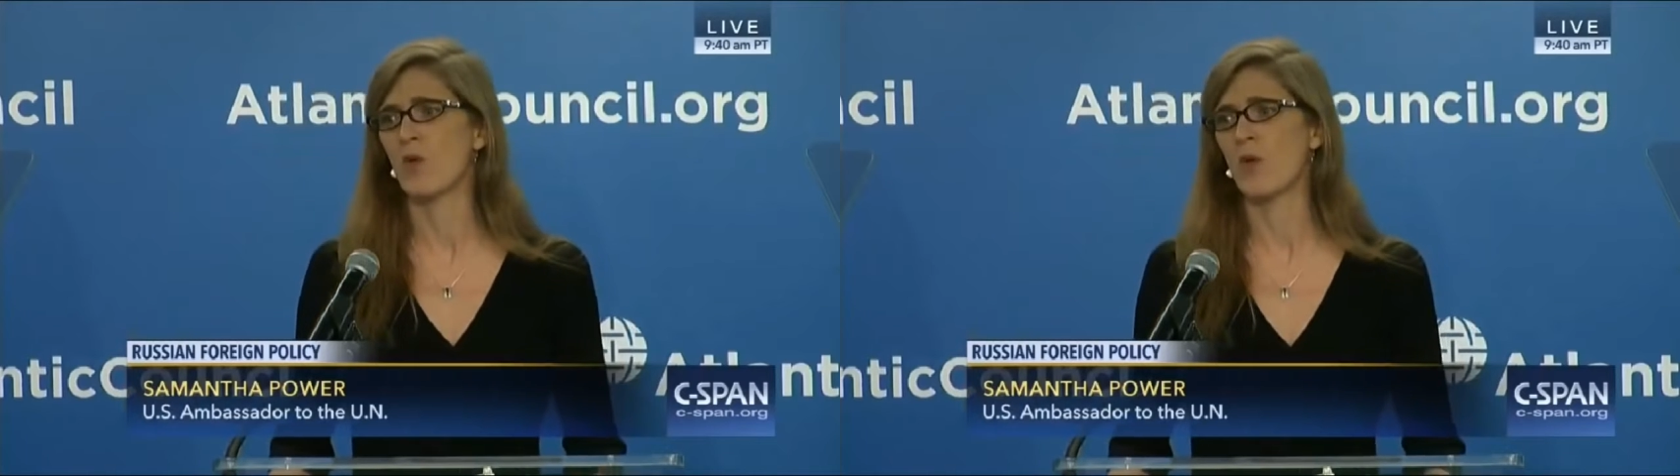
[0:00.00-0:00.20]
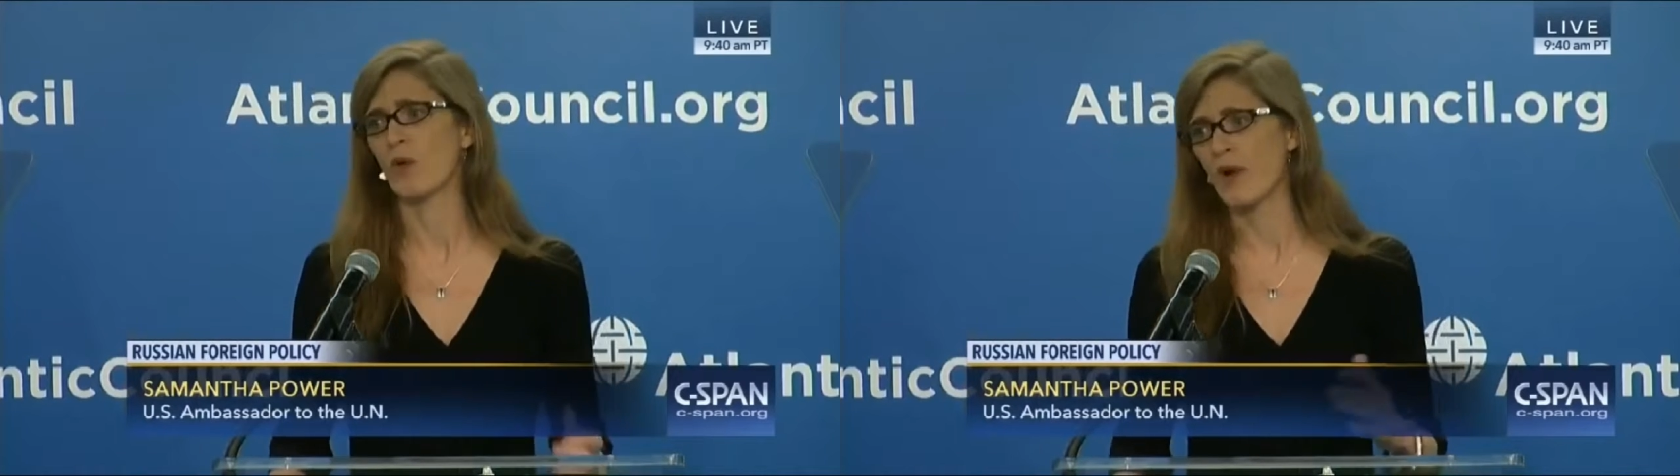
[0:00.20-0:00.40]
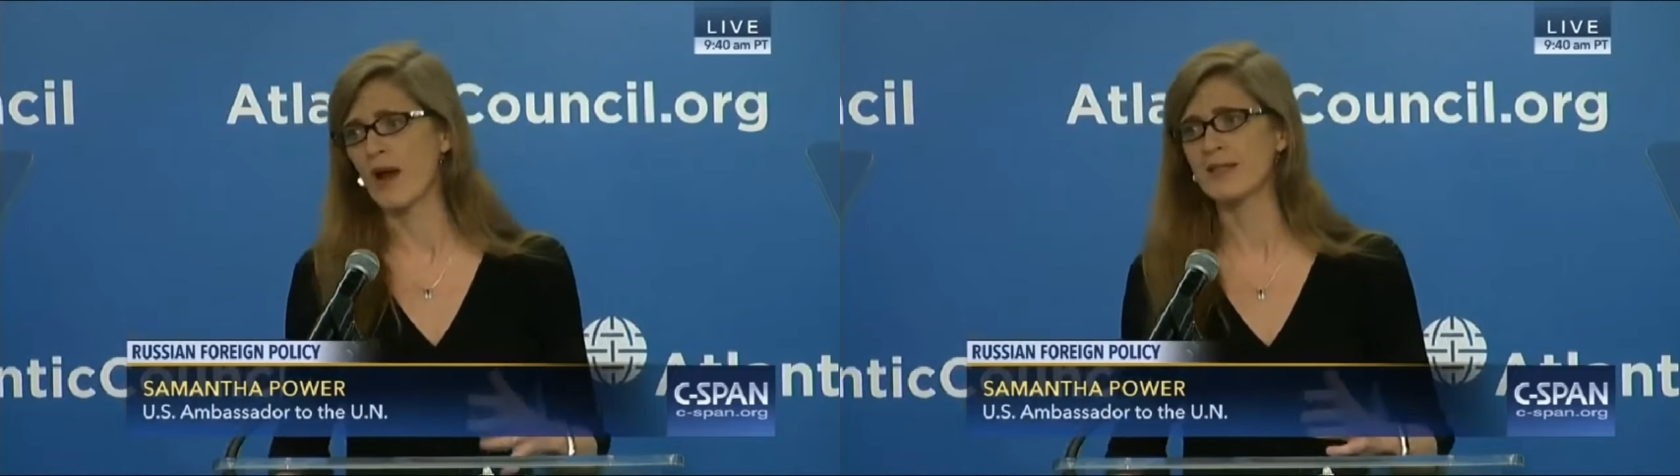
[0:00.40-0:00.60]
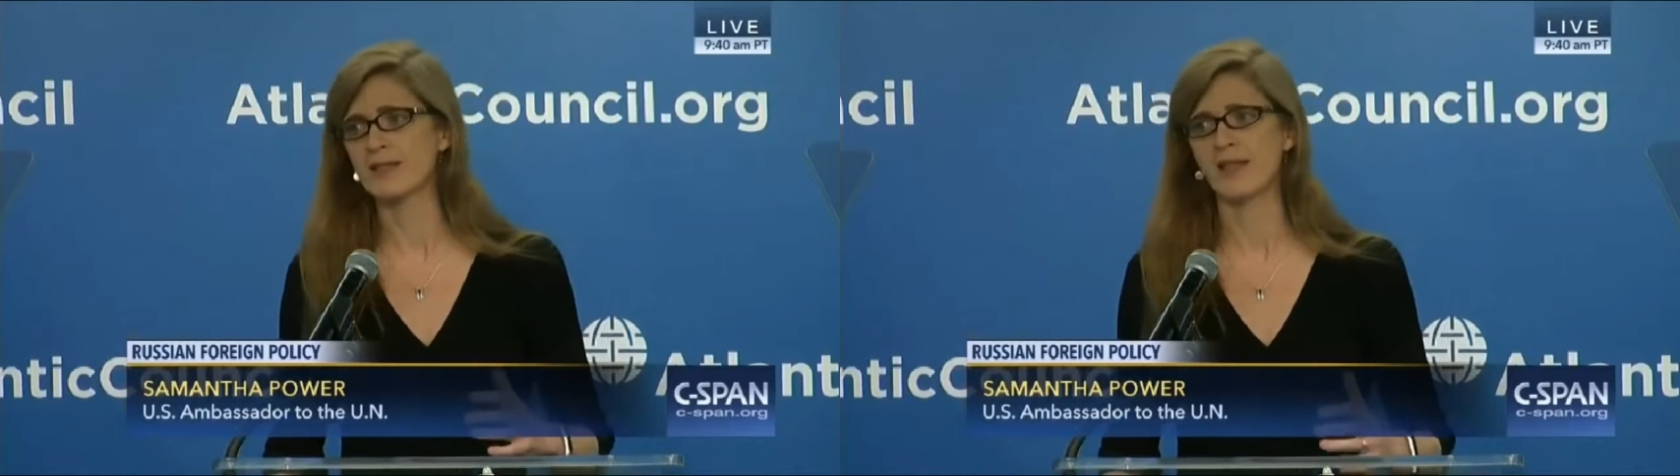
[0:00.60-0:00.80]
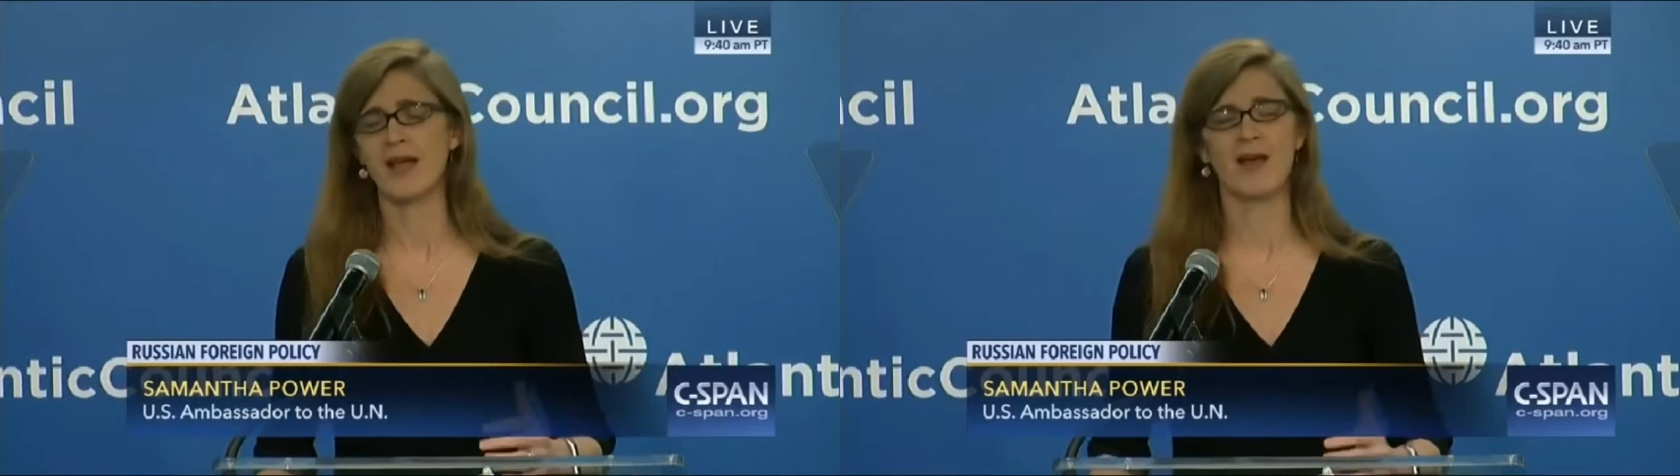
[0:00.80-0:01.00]
where right is
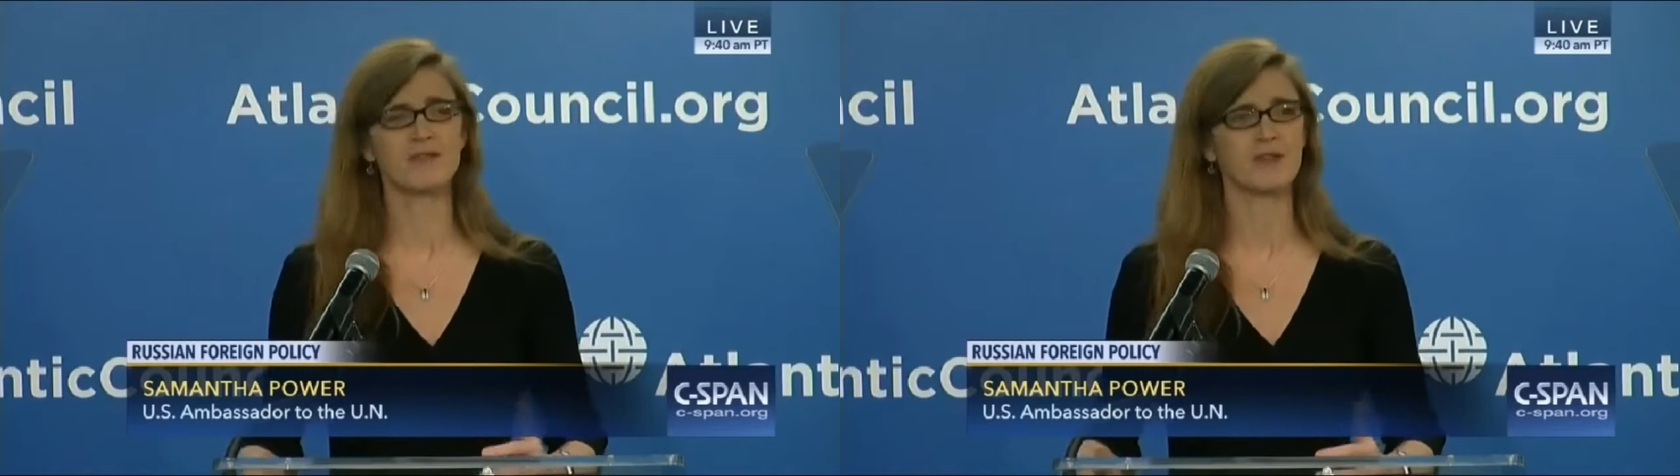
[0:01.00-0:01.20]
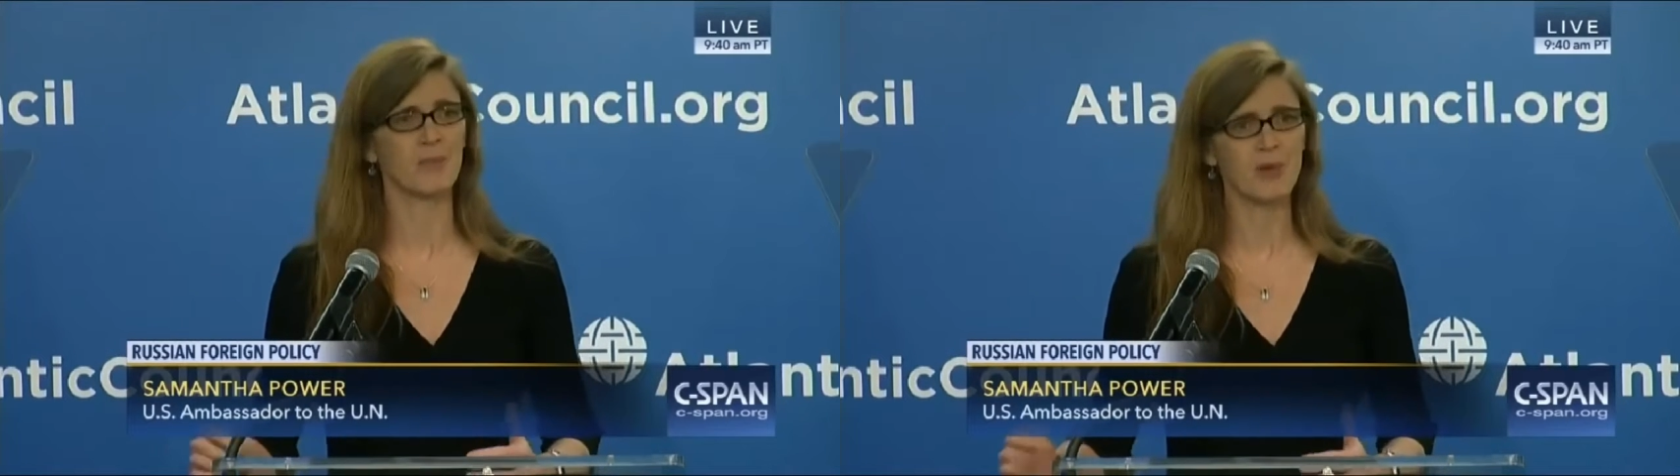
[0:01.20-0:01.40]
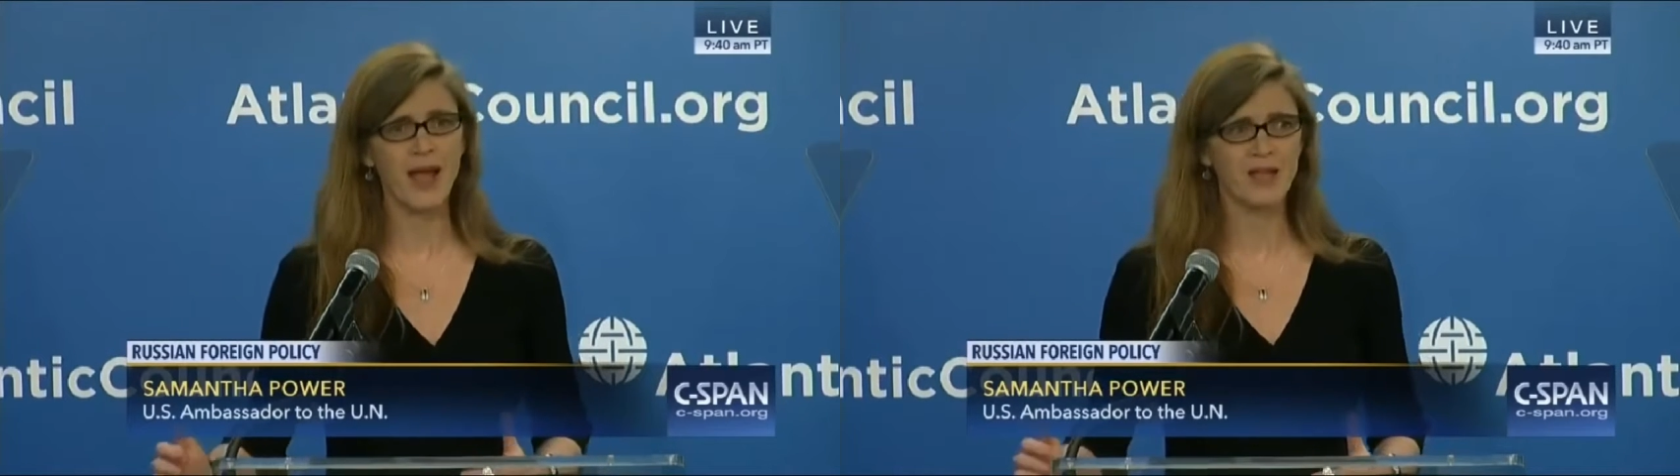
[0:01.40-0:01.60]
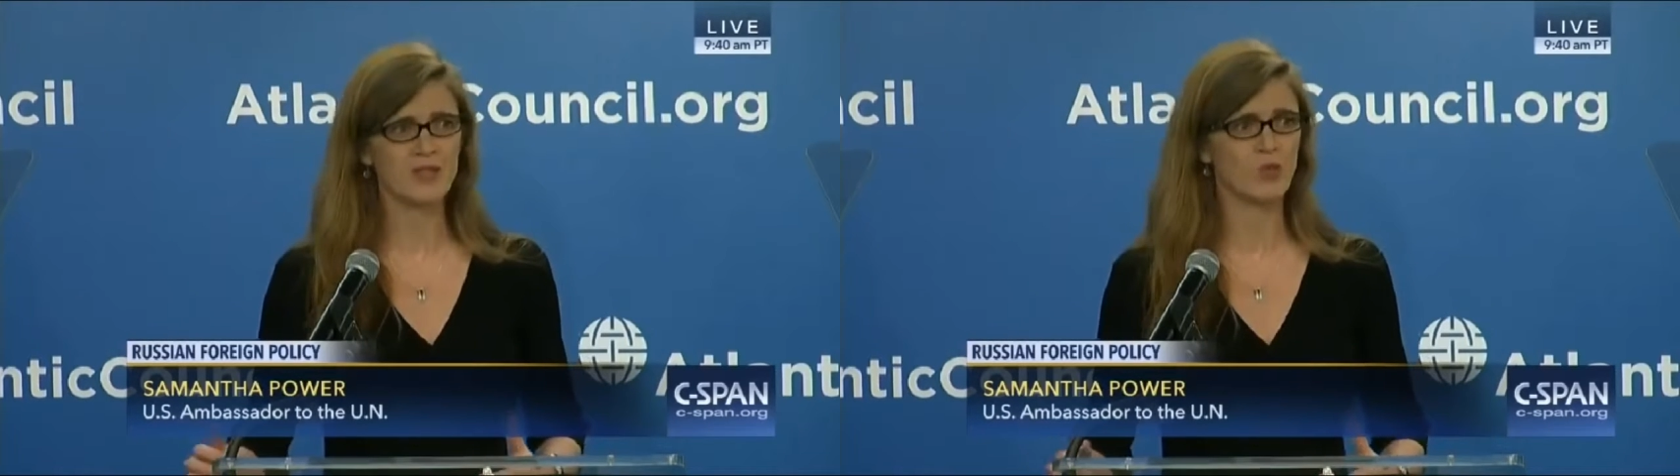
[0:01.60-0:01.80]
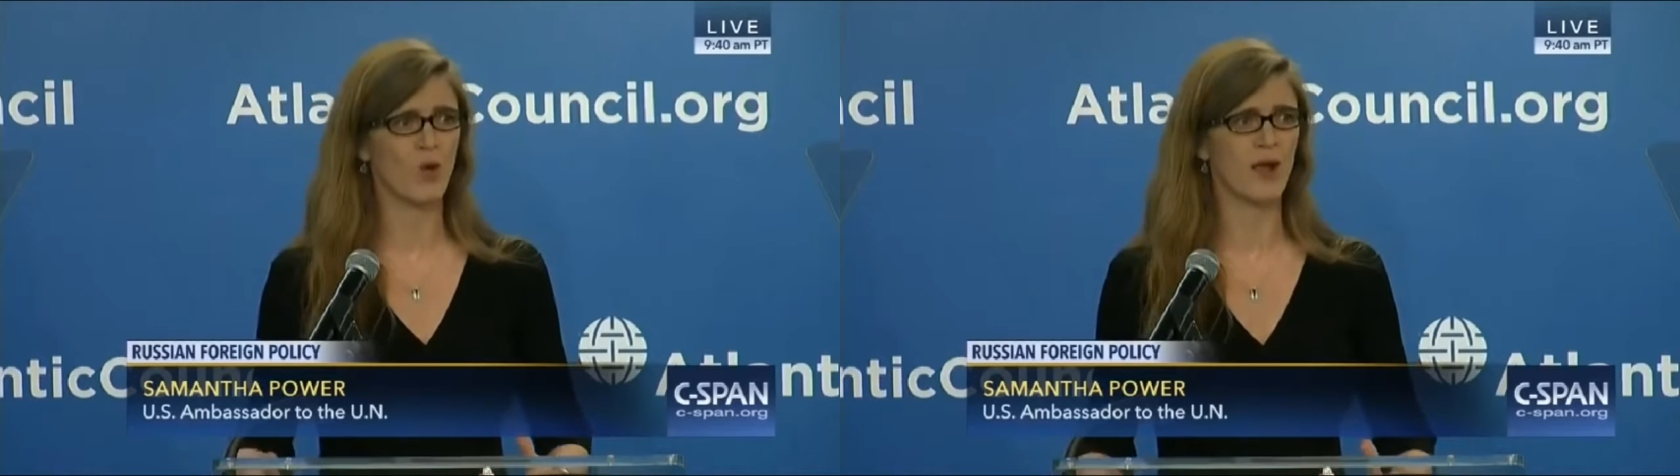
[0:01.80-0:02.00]
left and black
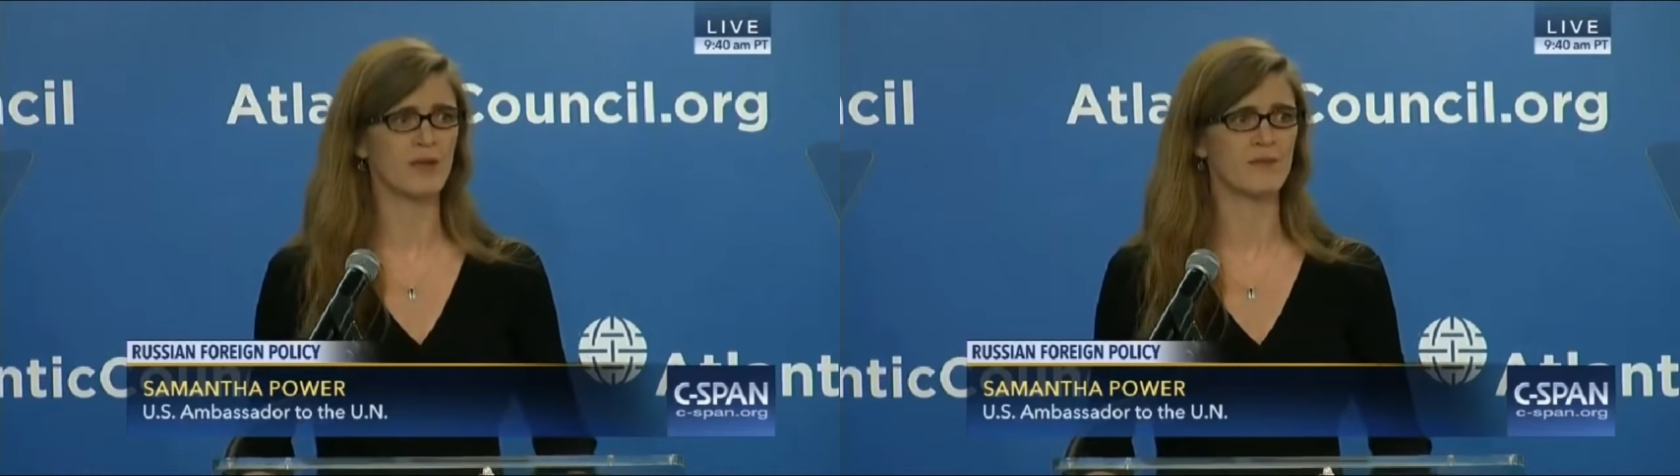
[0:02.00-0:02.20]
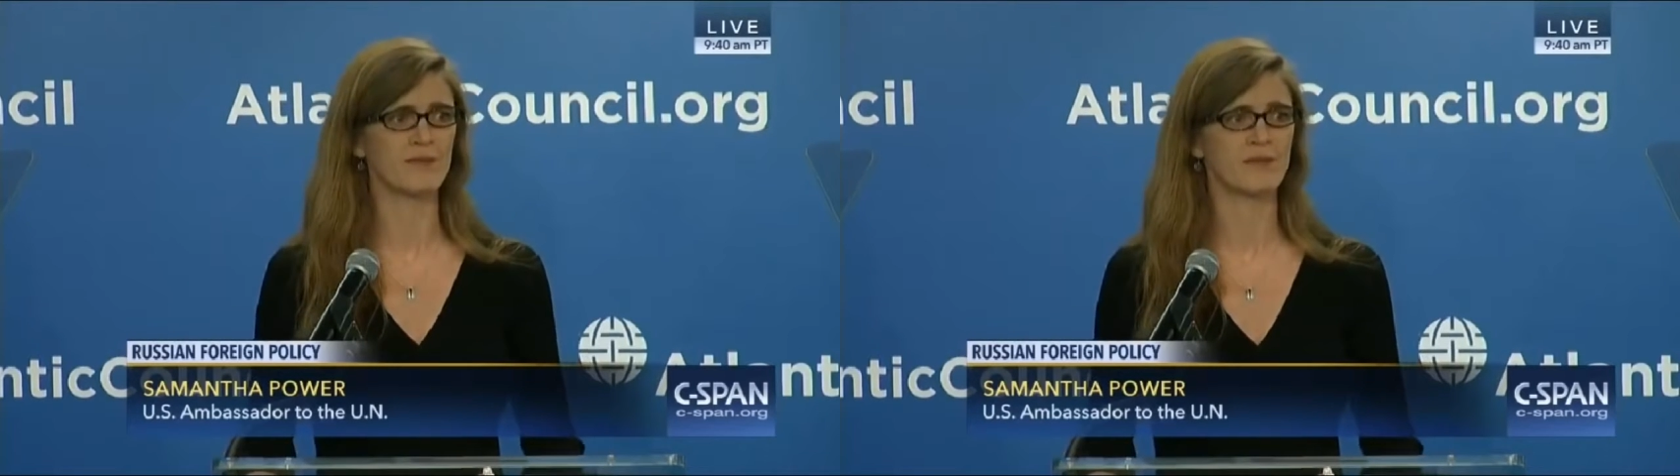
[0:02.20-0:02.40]
is white,